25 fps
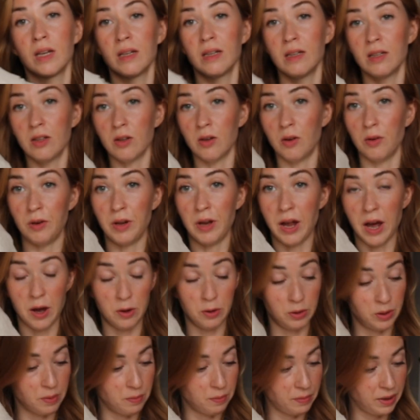So
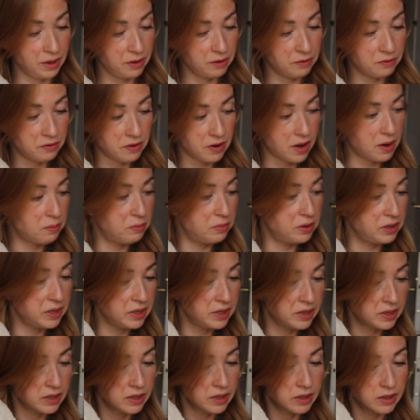now the main fabric,
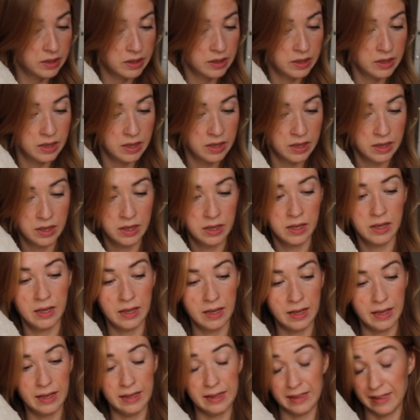
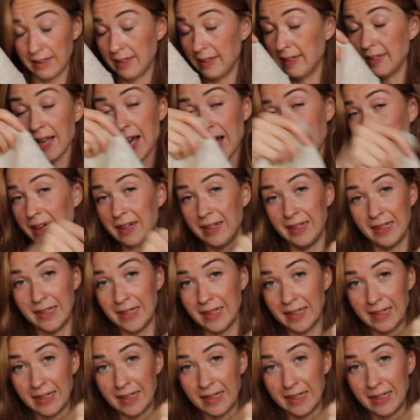exactly the